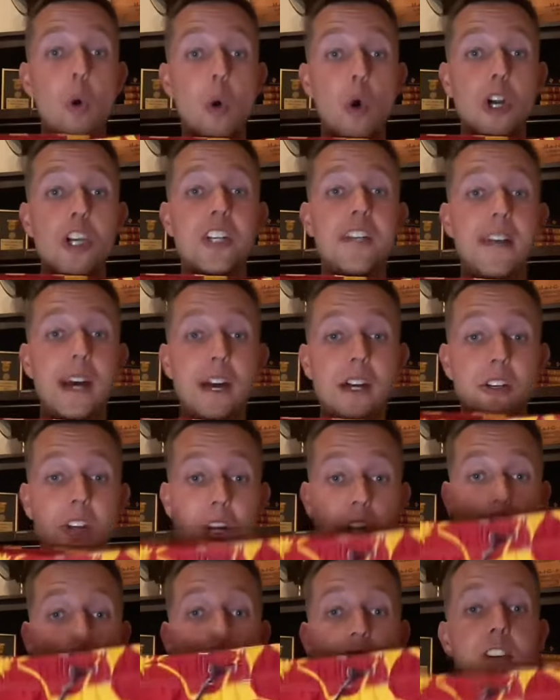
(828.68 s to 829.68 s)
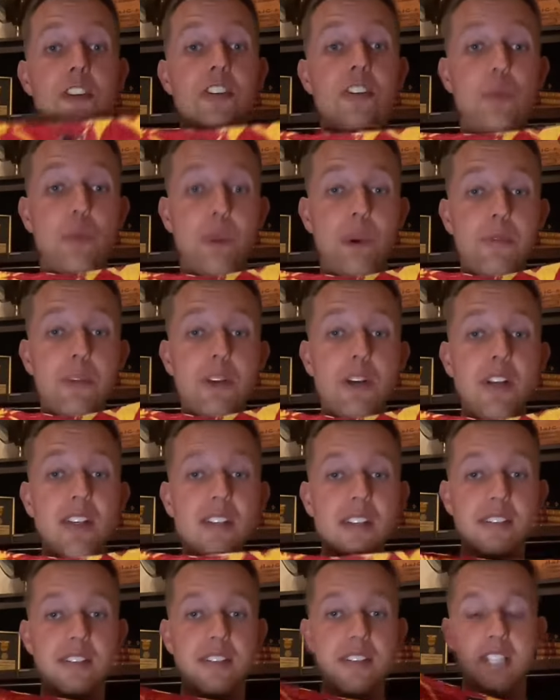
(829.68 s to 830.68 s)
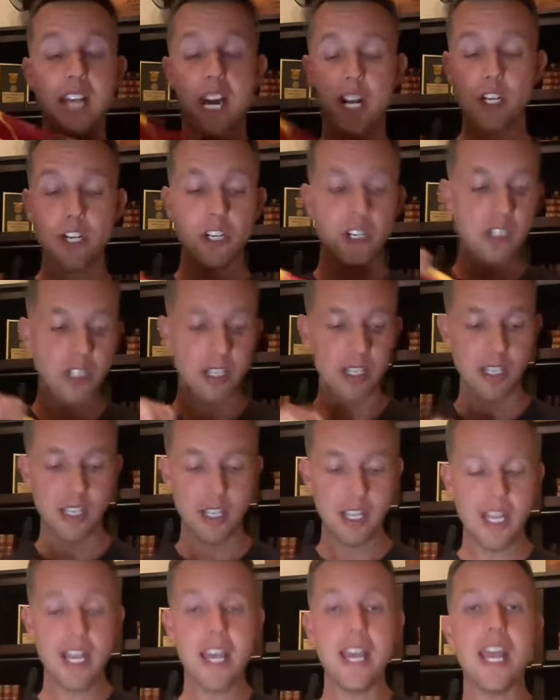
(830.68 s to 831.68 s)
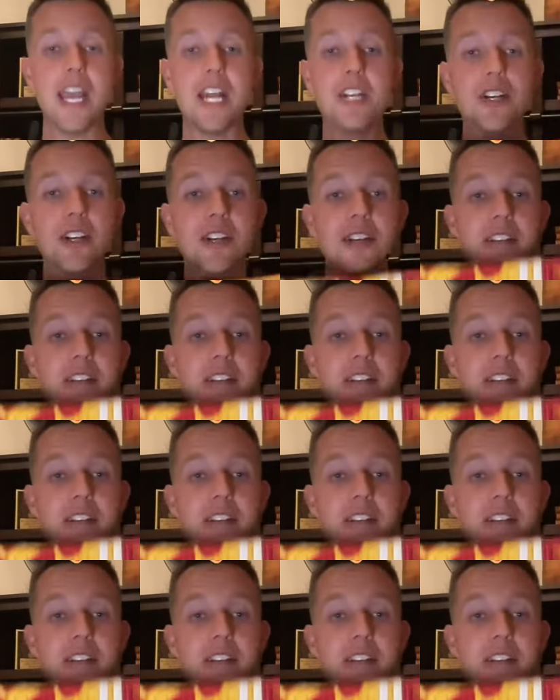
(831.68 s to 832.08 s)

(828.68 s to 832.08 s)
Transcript: or Tugger. Swim trunks, Tugger. And you're